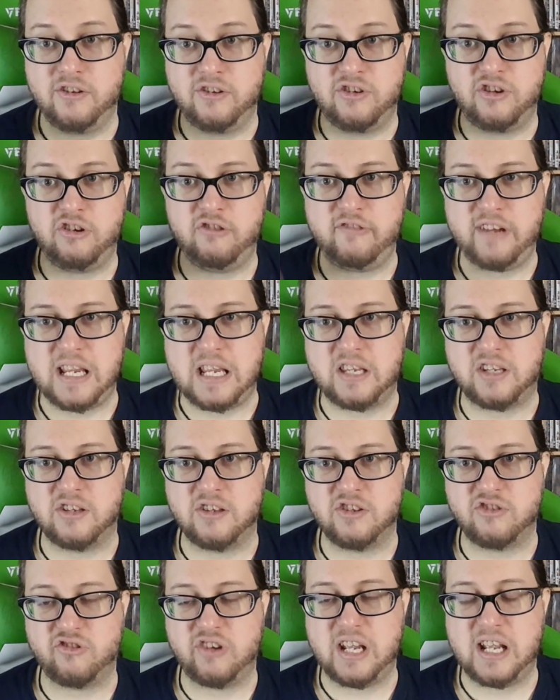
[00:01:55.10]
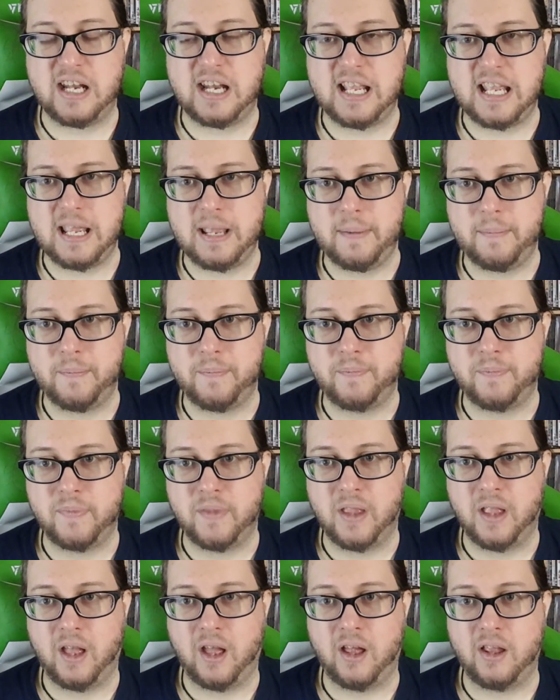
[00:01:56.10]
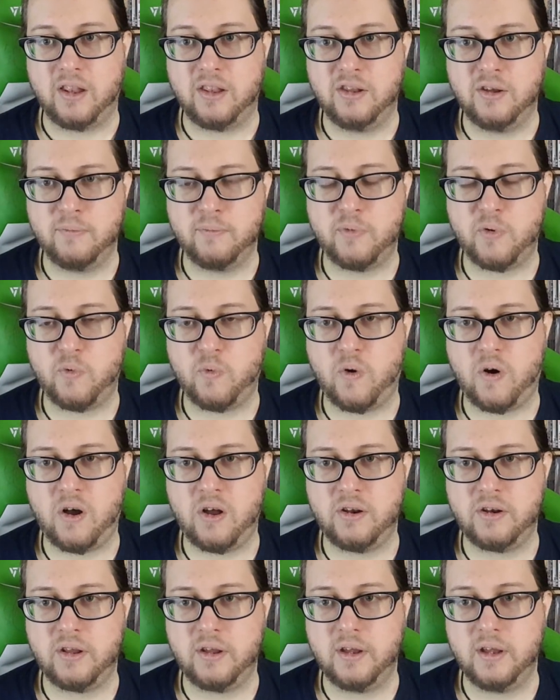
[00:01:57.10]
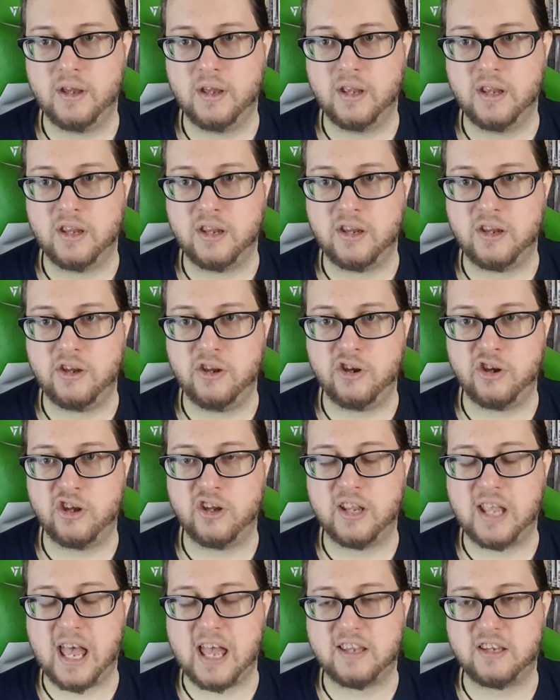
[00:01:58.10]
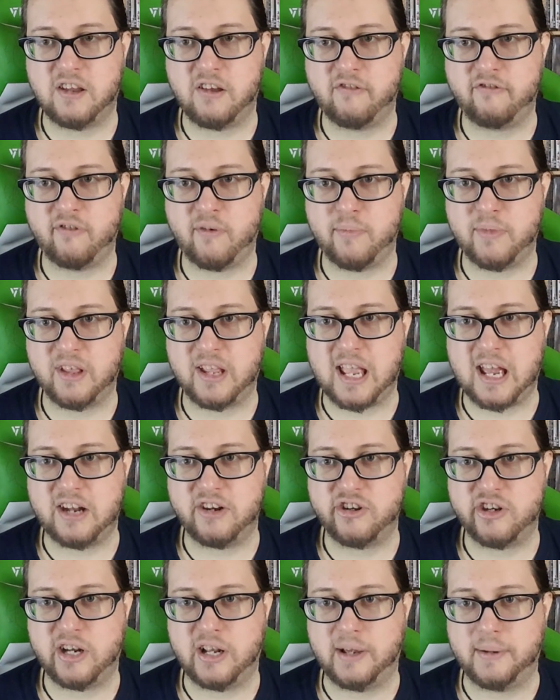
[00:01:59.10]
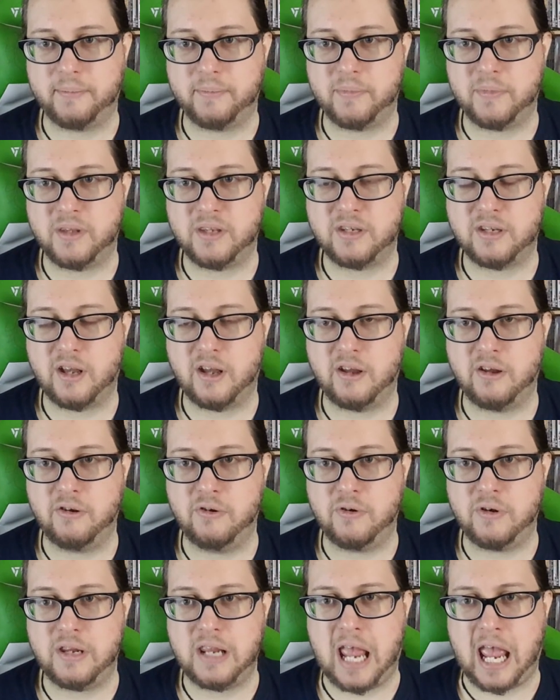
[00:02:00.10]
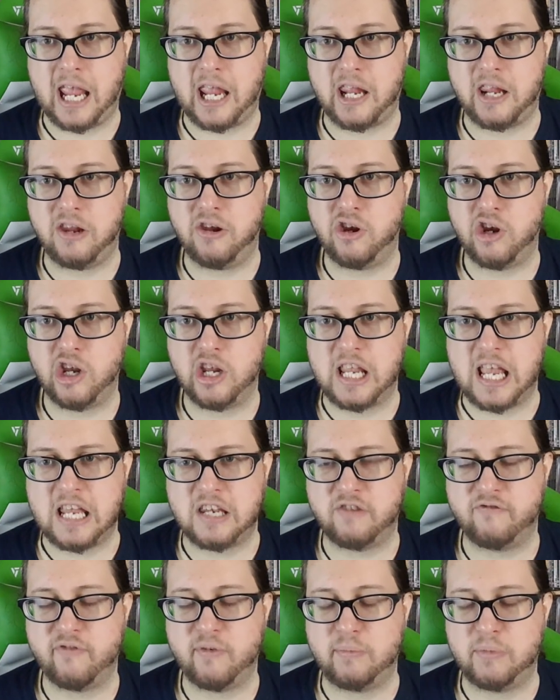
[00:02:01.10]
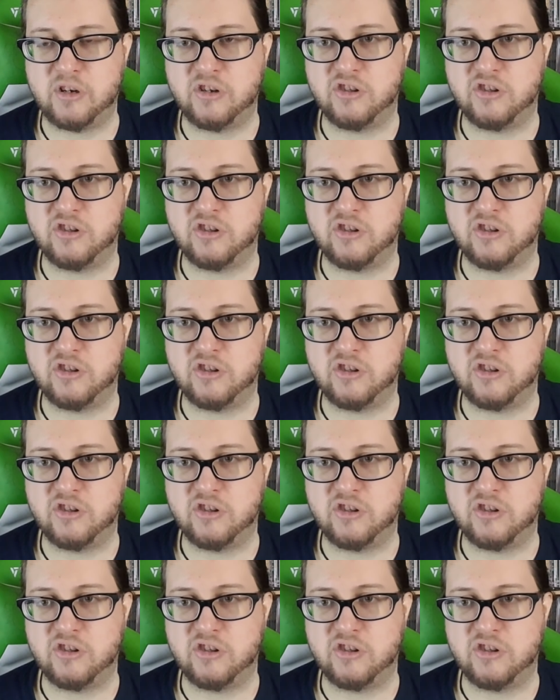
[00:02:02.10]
Two reasons really. Number one, you can get her from the gacha. So yeah, you can get her from